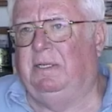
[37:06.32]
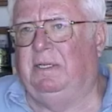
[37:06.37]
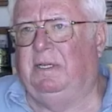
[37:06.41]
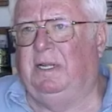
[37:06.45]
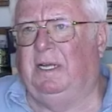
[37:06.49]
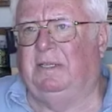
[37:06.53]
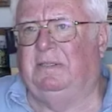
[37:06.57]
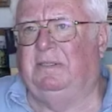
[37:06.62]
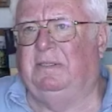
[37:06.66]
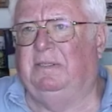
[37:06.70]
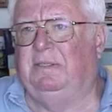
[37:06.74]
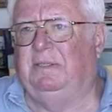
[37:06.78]
down to
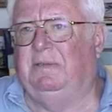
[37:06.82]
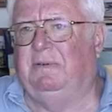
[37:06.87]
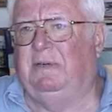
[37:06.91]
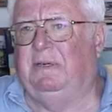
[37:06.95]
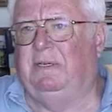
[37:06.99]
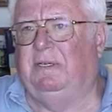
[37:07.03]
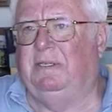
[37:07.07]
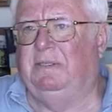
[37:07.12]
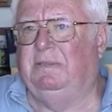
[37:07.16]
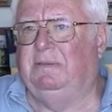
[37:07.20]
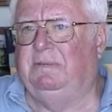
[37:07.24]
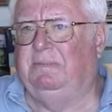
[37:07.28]
Texas and
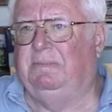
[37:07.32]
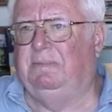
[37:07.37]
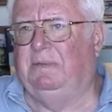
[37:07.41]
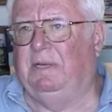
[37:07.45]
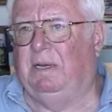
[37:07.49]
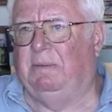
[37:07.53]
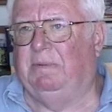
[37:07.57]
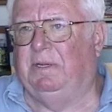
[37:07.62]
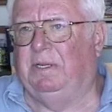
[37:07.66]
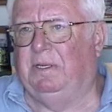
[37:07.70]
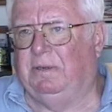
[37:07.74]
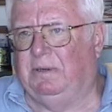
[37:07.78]
around. He's
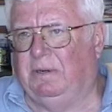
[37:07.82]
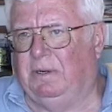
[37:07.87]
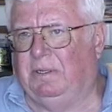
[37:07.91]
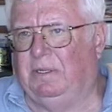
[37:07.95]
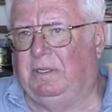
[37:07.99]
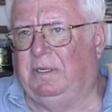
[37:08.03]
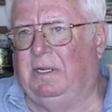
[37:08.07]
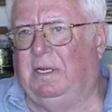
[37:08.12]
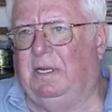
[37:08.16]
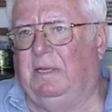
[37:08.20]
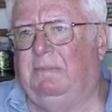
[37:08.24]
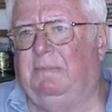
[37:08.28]
coming here
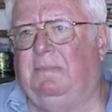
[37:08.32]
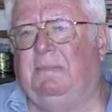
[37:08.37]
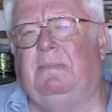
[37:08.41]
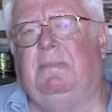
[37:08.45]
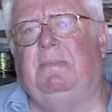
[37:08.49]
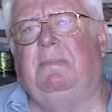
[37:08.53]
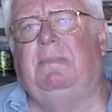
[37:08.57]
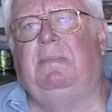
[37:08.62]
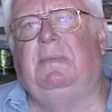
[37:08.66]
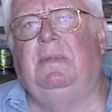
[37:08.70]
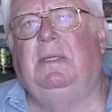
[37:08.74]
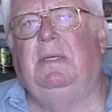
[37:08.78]
all the time.
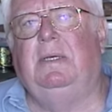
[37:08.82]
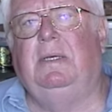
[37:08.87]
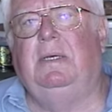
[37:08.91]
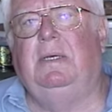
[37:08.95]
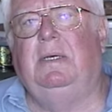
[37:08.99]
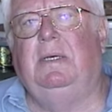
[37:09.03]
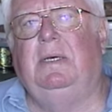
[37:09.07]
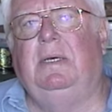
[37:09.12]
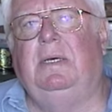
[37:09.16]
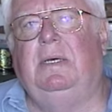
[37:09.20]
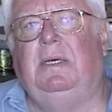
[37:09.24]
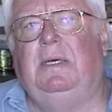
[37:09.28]

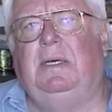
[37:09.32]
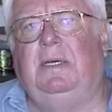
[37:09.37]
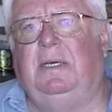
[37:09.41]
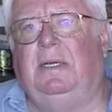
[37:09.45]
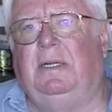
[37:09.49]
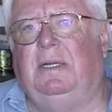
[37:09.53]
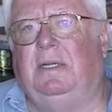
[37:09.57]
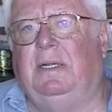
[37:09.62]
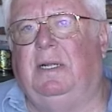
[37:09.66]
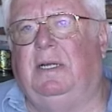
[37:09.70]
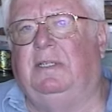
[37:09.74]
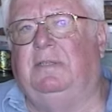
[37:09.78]

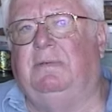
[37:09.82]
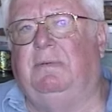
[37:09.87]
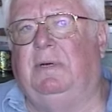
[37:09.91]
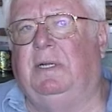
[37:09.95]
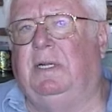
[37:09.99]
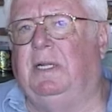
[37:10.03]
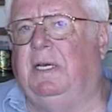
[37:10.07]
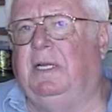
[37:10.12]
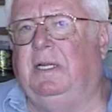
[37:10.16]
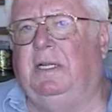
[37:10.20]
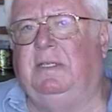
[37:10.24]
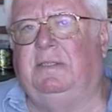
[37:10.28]
He had a nice
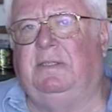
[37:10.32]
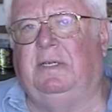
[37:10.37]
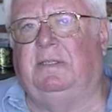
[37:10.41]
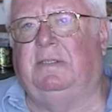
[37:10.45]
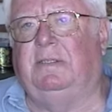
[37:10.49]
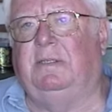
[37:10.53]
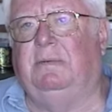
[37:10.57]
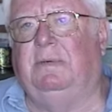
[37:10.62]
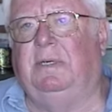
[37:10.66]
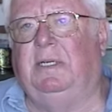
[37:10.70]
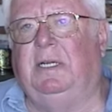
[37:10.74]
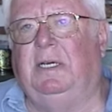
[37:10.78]
180,
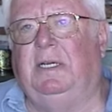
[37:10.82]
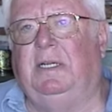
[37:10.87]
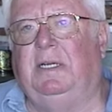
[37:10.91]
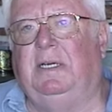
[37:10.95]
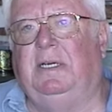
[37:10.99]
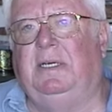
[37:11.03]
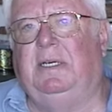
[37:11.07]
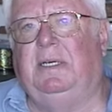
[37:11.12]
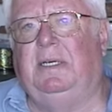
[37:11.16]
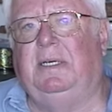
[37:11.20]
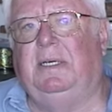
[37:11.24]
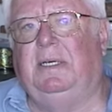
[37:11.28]
Cessna
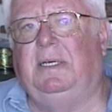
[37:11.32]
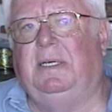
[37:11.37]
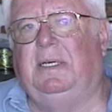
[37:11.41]
180.